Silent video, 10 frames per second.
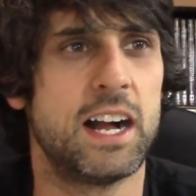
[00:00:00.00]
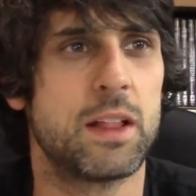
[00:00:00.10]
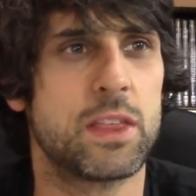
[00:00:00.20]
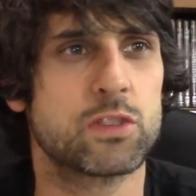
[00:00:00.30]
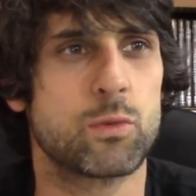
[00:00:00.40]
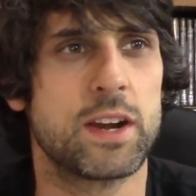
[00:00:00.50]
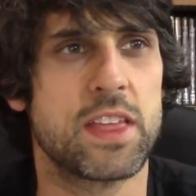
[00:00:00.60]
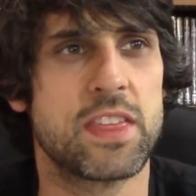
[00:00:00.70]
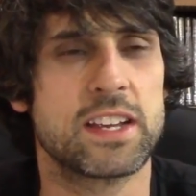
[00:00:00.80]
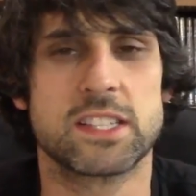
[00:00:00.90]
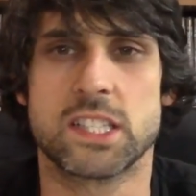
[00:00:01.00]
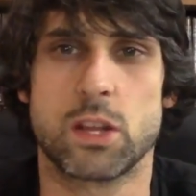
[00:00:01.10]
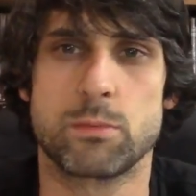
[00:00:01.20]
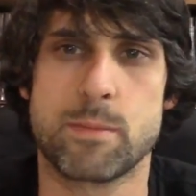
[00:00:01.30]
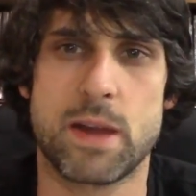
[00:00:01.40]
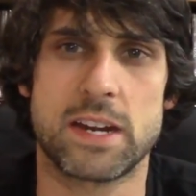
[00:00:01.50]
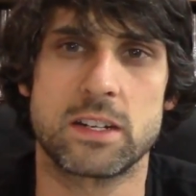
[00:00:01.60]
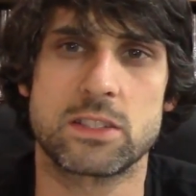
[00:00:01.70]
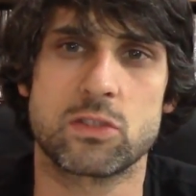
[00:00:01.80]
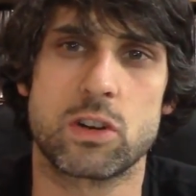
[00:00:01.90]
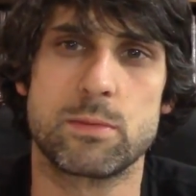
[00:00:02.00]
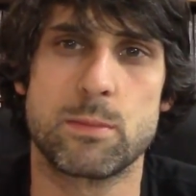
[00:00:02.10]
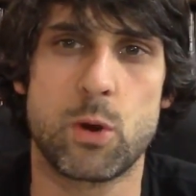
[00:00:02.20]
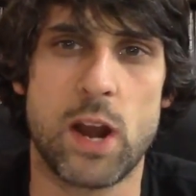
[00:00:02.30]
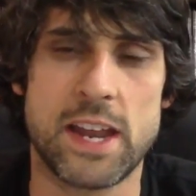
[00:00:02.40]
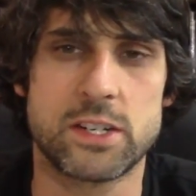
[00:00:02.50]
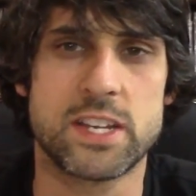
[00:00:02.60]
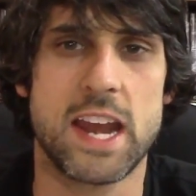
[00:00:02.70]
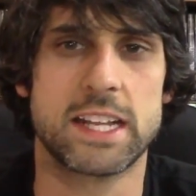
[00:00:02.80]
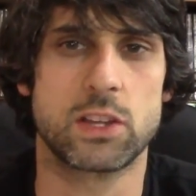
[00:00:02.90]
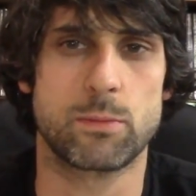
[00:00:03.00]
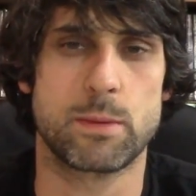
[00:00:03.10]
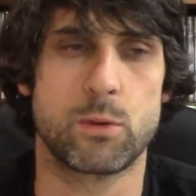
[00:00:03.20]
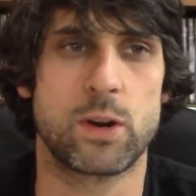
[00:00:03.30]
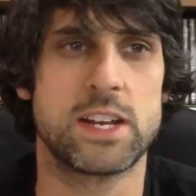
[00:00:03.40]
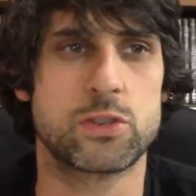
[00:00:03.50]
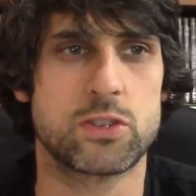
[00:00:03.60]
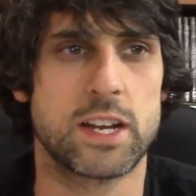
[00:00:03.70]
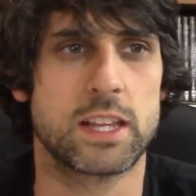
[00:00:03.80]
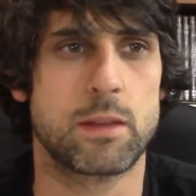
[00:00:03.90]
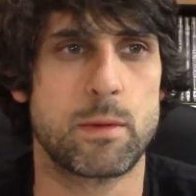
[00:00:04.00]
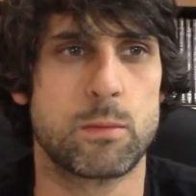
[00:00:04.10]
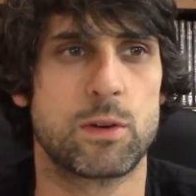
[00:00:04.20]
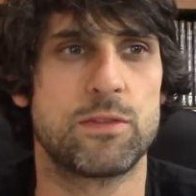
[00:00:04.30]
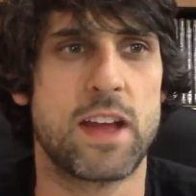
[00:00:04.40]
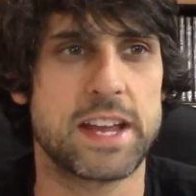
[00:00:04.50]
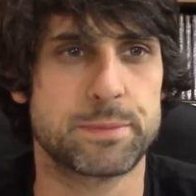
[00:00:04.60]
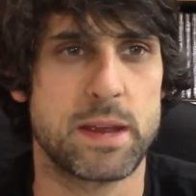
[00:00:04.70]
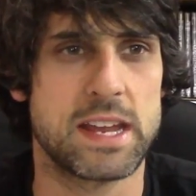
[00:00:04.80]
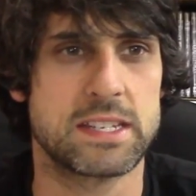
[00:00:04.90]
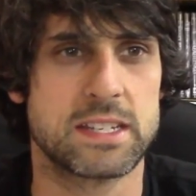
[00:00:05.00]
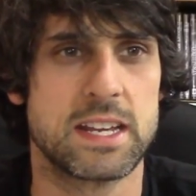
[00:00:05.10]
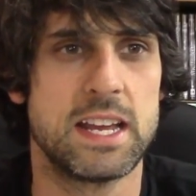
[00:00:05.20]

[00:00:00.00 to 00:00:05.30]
this one I think is a little bit better. It's a little bit more entertaining, a little bit more interesting, a little bit more fast paced